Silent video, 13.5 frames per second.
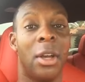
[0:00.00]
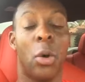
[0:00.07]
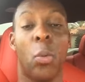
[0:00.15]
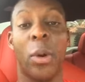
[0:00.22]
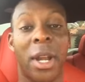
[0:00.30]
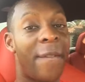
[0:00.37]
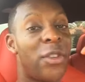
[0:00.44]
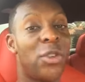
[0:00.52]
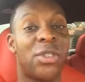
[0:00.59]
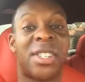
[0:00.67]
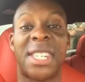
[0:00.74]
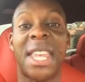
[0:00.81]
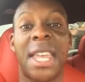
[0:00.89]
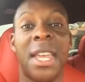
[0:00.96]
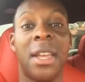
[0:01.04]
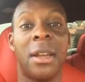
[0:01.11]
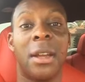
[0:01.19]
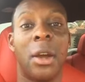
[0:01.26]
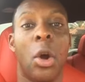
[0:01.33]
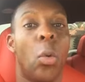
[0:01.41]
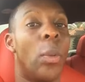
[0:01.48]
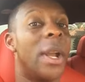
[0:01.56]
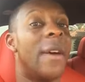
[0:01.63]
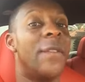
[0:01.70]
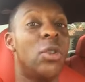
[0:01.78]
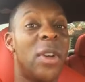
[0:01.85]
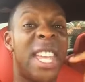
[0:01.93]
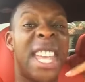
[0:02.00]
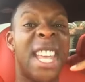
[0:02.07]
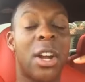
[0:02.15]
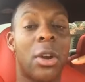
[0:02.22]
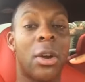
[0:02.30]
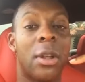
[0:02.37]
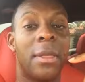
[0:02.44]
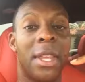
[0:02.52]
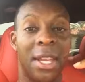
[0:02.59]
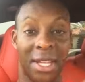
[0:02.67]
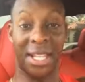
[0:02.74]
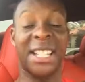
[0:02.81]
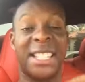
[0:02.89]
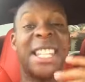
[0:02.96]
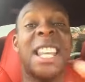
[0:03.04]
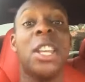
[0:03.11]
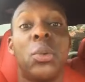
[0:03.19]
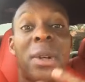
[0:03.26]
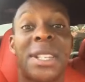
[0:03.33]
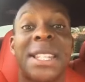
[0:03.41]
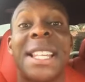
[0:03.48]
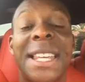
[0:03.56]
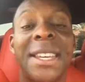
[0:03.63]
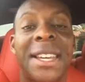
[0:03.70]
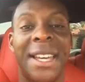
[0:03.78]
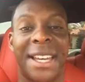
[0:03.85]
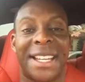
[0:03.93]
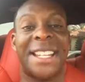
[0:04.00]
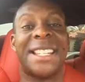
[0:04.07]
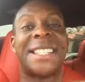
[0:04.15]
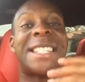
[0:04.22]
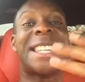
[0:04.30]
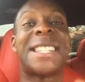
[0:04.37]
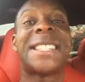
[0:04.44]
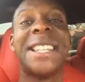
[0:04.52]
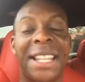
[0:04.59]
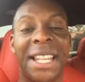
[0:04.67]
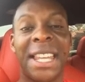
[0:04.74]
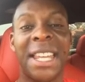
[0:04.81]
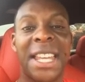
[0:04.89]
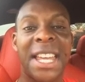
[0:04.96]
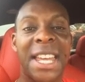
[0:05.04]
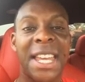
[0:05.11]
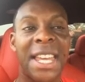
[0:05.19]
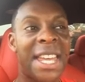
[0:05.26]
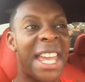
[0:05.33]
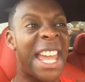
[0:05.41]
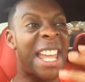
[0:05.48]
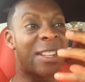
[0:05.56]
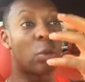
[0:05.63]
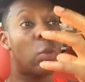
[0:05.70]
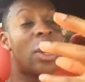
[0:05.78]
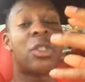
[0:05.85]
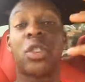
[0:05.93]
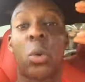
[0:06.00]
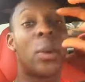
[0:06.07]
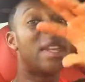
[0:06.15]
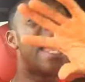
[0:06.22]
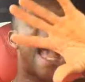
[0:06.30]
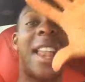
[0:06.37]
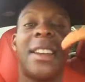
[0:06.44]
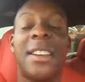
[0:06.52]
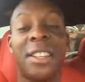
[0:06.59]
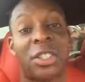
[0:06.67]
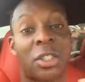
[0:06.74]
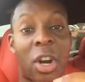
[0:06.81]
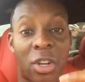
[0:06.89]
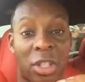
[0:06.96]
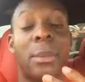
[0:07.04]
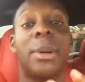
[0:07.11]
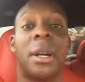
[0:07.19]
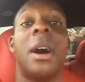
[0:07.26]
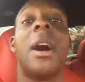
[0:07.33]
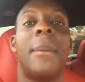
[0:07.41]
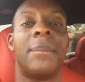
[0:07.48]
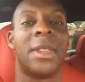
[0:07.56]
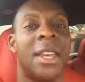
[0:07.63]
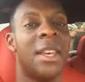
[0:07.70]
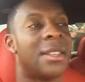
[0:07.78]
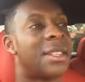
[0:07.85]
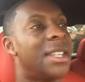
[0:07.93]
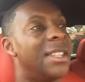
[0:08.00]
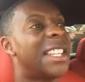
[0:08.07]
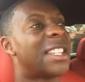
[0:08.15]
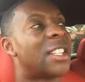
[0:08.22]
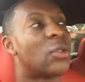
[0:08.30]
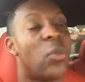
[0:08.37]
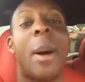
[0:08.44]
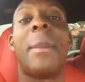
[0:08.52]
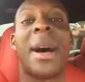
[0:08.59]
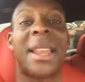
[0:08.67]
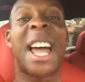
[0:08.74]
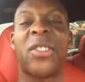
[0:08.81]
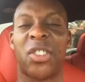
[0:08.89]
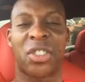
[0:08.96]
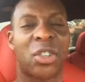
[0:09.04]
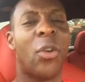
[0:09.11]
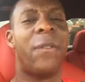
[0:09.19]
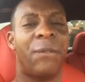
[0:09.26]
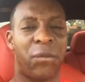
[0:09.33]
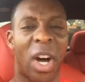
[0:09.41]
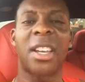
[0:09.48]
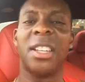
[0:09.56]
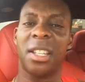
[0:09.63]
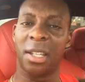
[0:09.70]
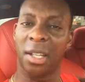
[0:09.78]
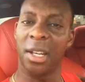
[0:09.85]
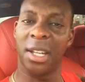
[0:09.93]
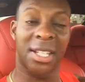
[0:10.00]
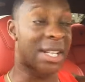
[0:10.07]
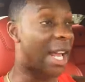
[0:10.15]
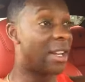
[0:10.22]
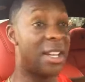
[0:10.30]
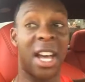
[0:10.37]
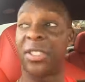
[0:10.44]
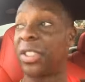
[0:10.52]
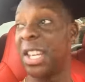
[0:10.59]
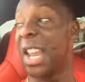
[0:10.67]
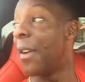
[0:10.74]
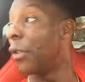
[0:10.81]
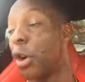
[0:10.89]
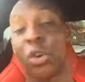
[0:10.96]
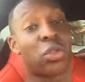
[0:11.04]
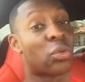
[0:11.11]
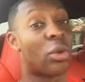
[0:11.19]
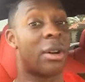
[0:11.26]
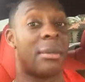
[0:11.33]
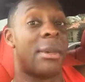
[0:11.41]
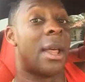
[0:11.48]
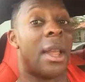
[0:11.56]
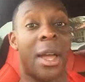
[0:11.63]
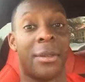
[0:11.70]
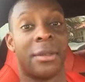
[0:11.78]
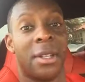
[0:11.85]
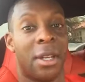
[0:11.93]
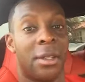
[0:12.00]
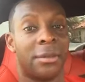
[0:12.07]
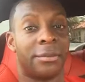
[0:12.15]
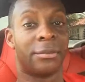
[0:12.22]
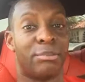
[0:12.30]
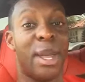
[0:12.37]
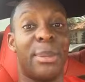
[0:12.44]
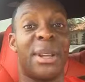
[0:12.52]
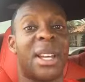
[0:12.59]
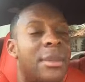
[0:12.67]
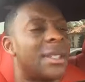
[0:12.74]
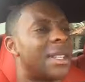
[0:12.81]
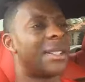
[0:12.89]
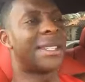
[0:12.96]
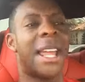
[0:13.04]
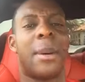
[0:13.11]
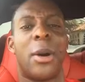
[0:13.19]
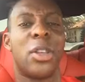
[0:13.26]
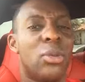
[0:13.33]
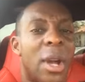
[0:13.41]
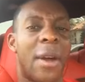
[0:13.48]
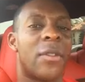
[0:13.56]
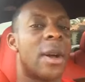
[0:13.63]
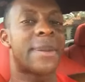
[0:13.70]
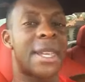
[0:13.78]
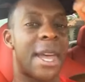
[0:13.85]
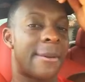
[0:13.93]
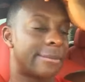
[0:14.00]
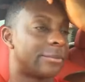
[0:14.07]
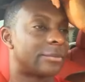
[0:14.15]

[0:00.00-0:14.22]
Whatever you see, whatever you hear, continuously, consistently, it's what your reality starts to become. See, this is why my life is so fucking good. It's like nothing never goes wrong in my life. People look at me and say, damn, are you ever upset?